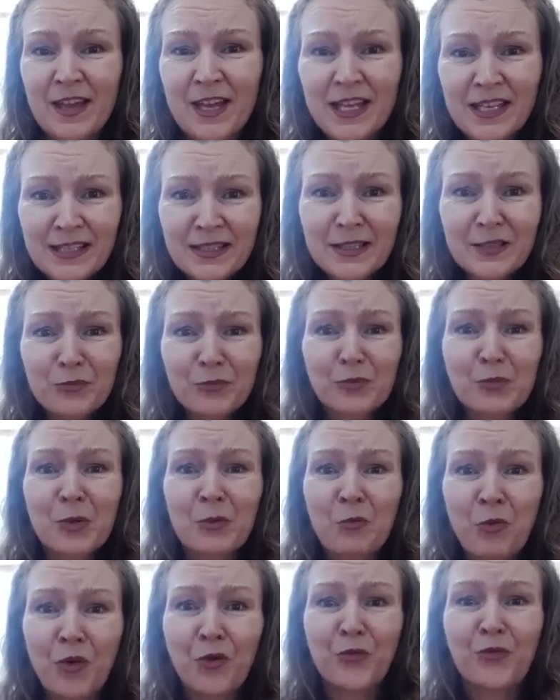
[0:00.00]
Isn't it would be
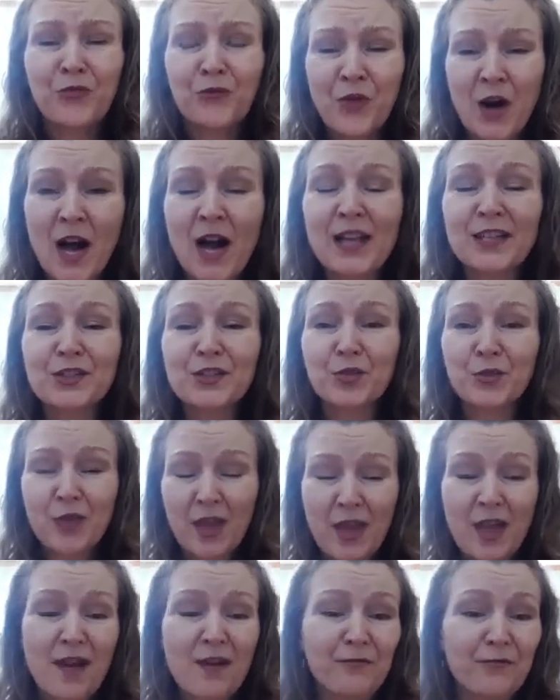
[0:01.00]
more fun to
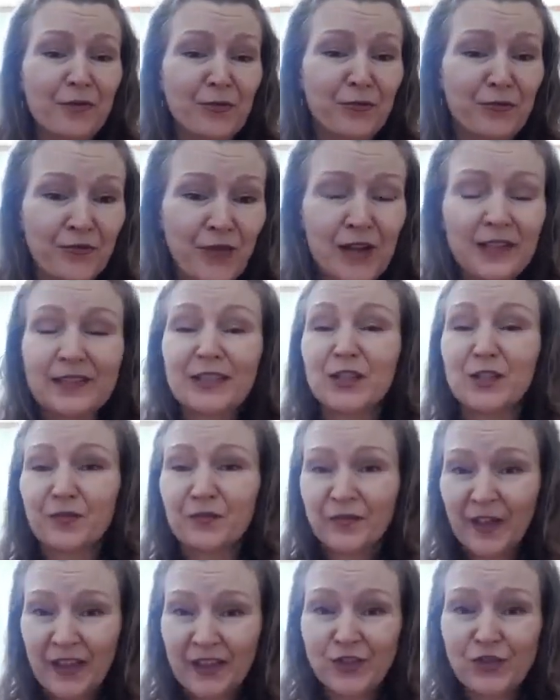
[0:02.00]
have a fun
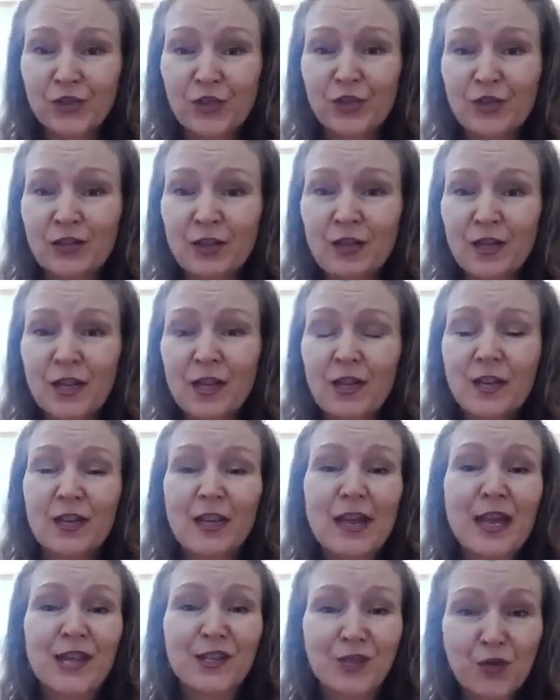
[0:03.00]
adventure
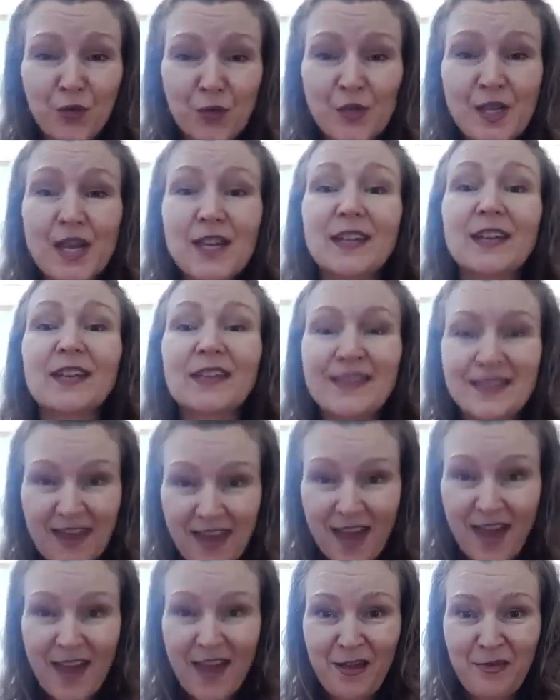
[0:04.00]
and create a
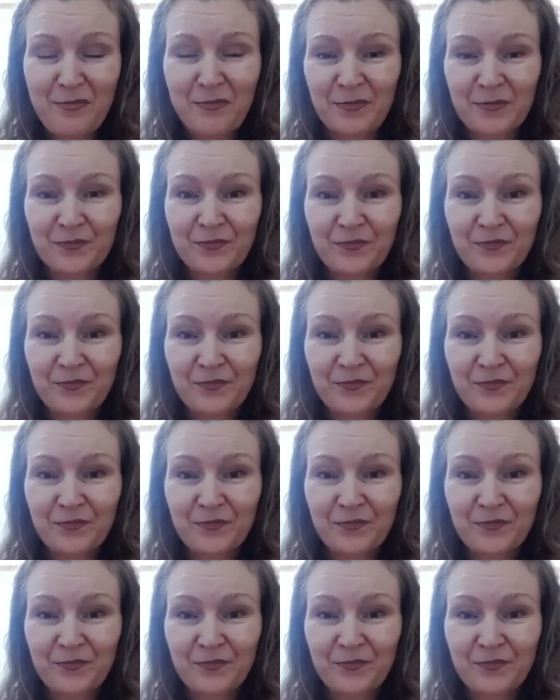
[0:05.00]
game?